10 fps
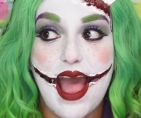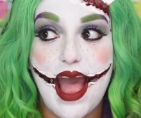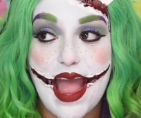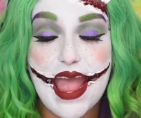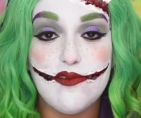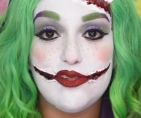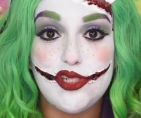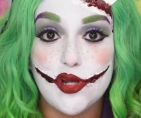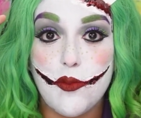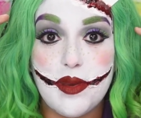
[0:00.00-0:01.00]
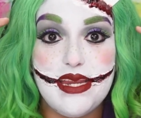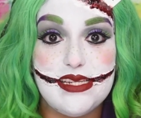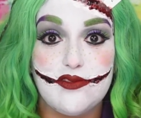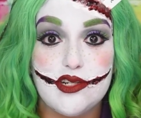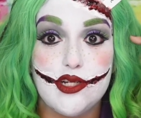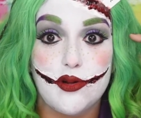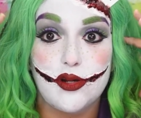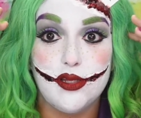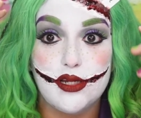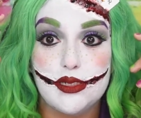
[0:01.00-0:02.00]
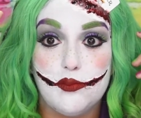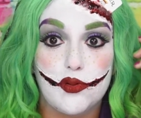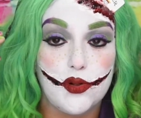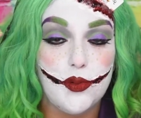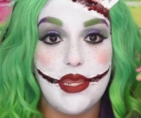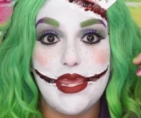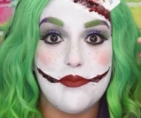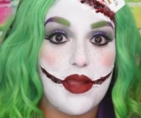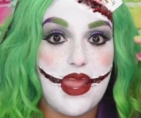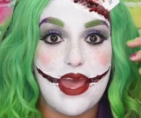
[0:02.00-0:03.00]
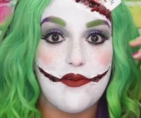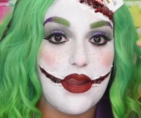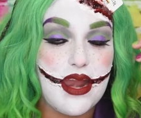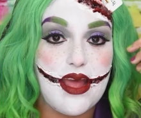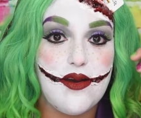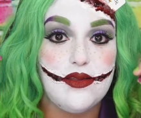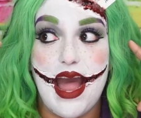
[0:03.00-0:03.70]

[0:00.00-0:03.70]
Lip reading: I have so many different Joker looks brewing in my head right now.